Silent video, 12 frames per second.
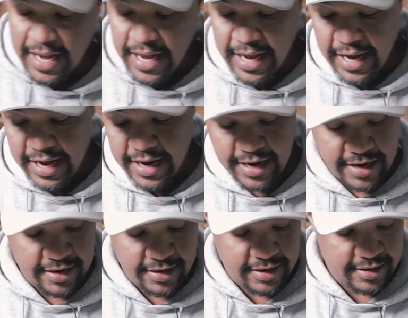
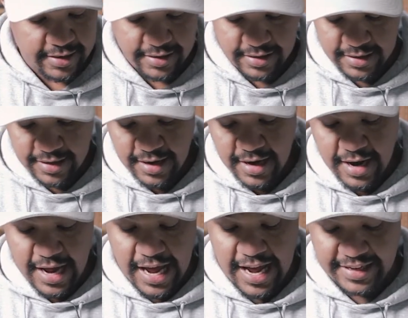and
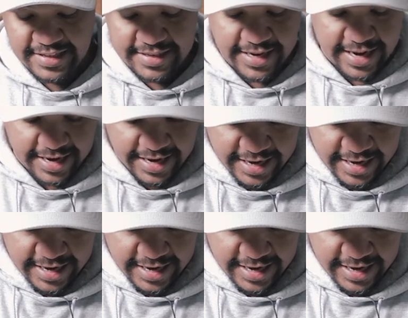I set